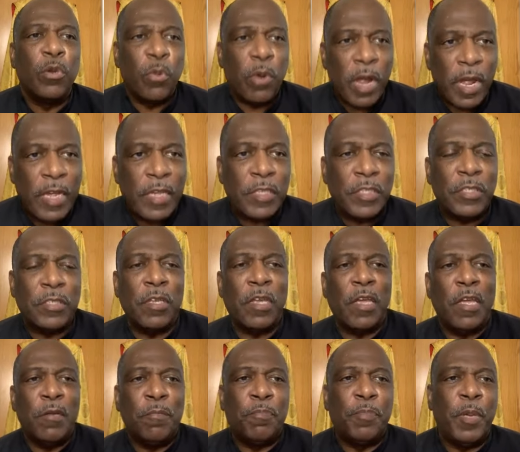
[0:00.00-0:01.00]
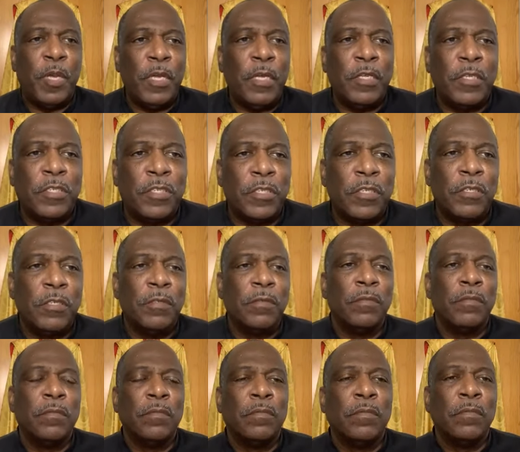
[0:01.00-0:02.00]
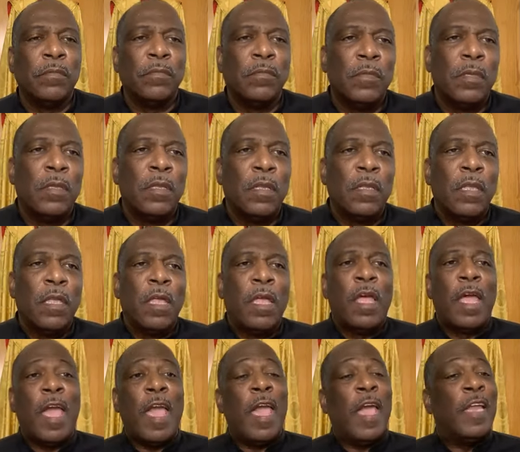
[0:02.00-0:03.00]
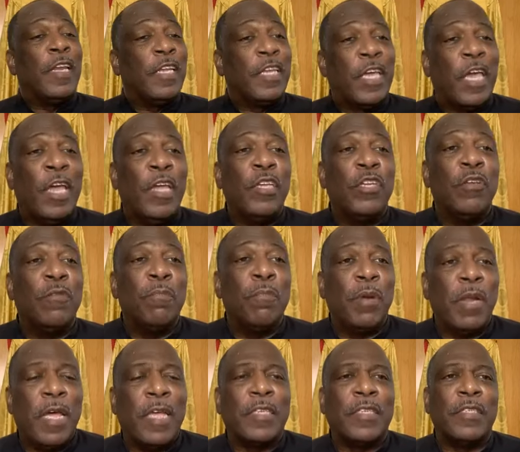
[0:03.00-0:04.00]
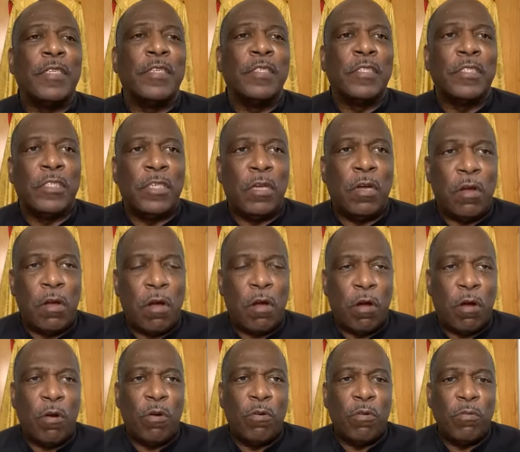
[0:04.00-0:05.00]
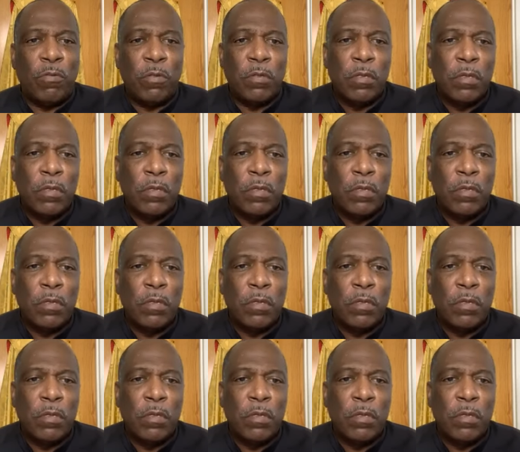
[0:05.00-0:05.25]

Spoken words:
grace and peace, and kingdom blessings to all.